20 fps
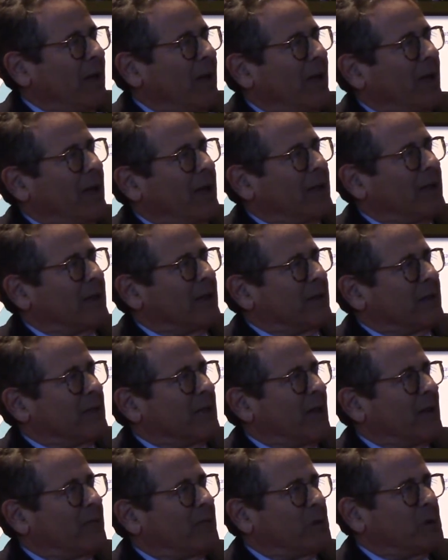and
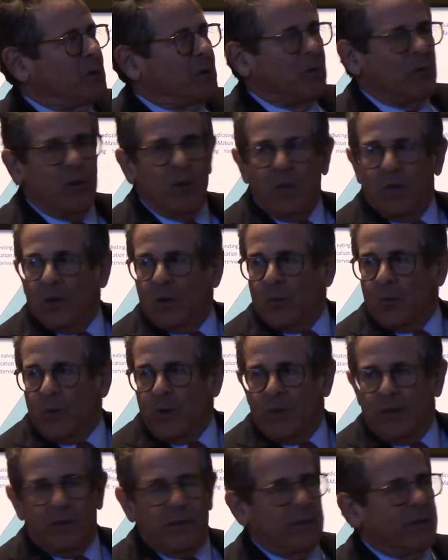left you
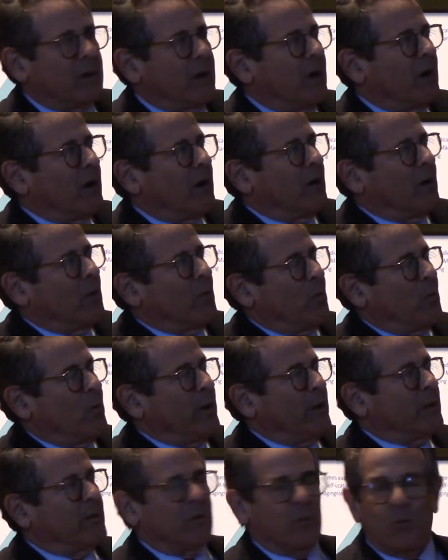with
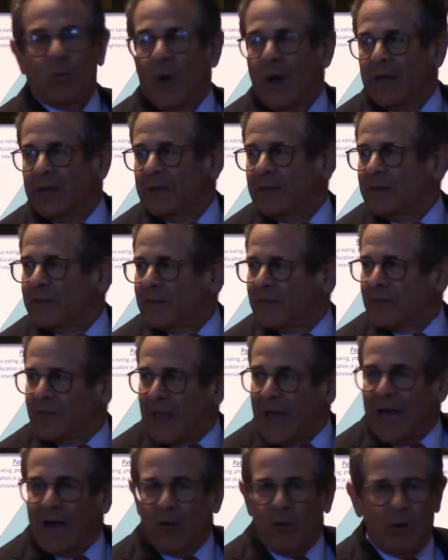white
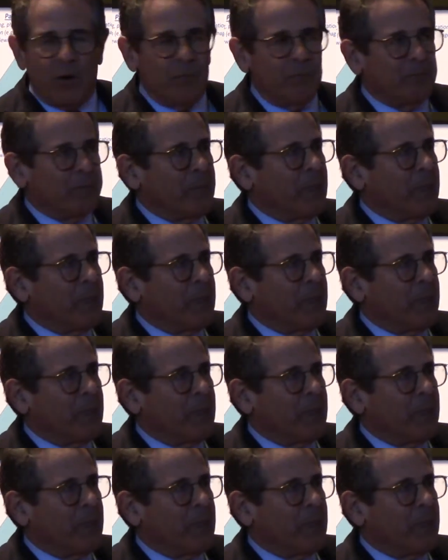flour.